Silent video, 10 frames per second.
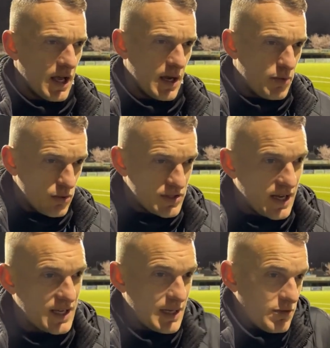approach
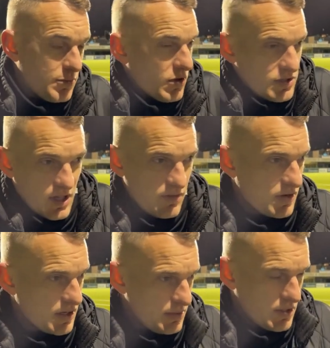that game with
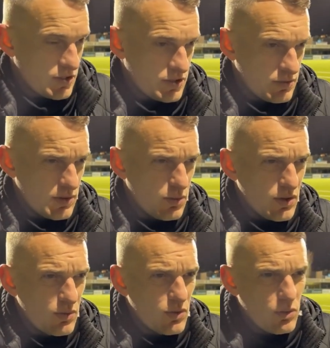positivity, because we're
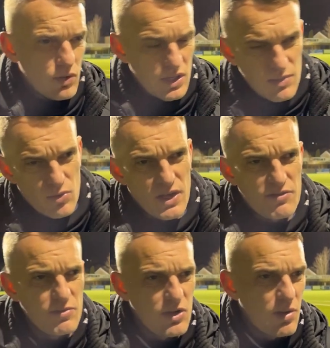one game away
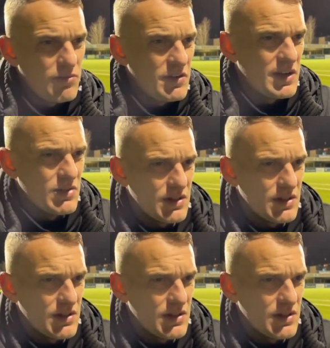from a cup final,